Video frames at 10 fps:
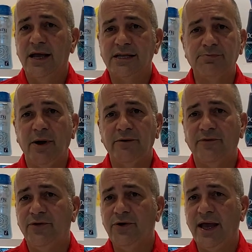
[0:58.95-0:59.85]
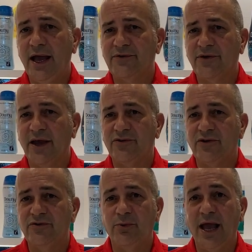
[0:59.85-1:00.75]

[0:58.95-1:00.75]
In spite of a few cancellations,